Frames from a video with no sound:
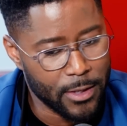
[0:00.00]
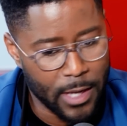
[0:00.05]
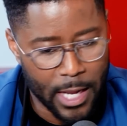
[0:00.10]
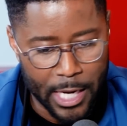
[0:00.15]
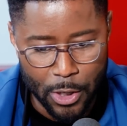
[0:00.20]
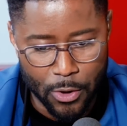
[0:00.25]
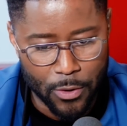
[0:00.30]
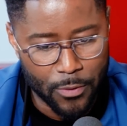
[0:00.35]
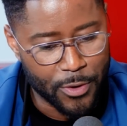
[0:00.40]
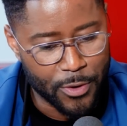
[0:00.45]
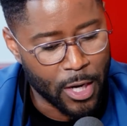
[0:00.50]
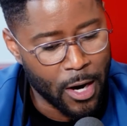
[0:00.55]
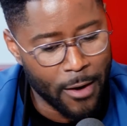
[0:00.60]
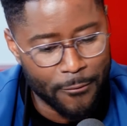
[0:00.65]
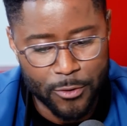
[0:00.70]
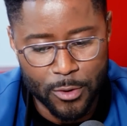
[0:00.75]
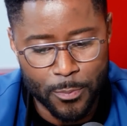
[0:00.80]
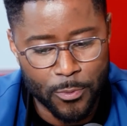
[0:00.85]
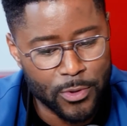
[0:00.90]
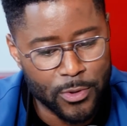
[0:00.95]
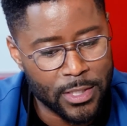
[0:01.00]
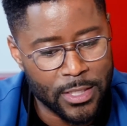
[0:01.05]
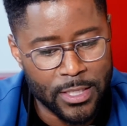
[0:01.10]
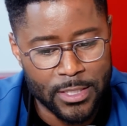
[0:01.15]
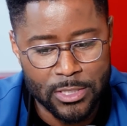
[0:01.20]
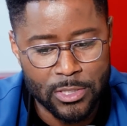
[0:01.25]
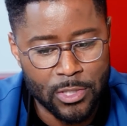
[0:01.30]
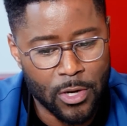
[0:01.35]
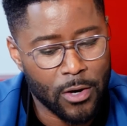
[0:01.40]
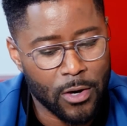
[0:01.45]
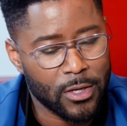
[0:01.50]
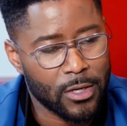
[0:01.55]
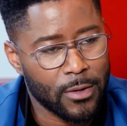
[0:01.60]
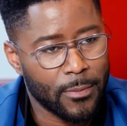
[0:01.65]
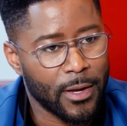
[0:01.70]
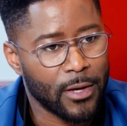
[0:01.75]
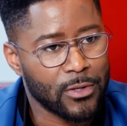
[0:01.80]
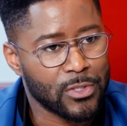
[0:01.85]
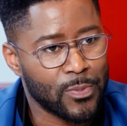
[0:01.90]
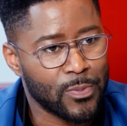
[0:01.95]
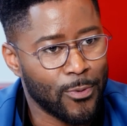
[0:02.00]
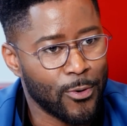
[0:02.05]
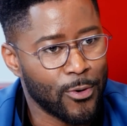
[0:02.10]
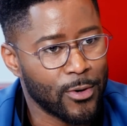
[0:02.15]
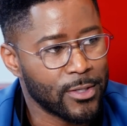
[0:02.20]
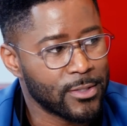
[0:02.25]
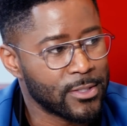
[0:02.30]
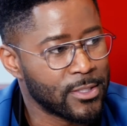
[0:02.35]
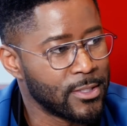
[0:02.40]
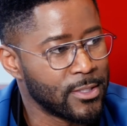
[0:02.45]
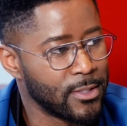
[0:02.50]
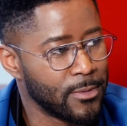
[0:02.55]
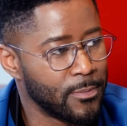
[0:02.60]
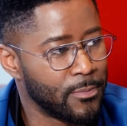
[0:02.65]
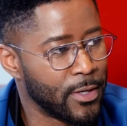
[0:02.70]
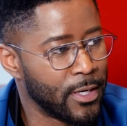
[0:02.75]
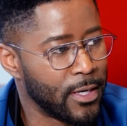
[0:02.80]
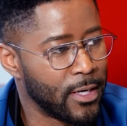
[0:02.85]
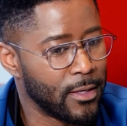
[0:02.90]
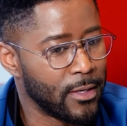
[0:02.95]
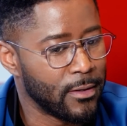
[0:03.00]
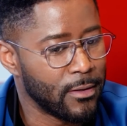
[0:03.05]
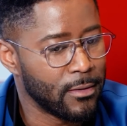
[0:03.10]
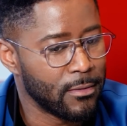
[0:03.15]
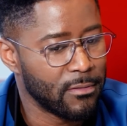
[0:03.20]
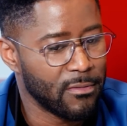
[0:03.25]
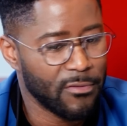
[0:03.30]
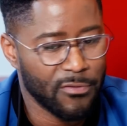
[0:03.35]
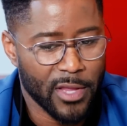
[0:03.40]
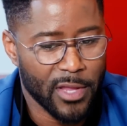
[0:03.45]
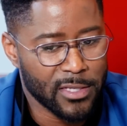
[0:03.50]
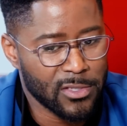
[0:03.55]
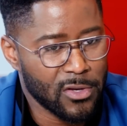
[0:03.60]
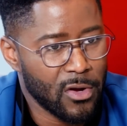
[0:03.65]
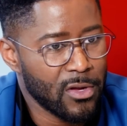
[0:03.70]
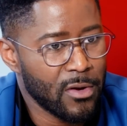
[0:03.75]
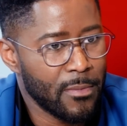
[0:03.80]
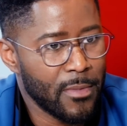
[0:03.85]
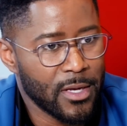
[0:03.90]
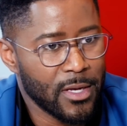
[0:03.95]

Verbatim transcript: I know the comfortable thing is talking about sports, but flex all your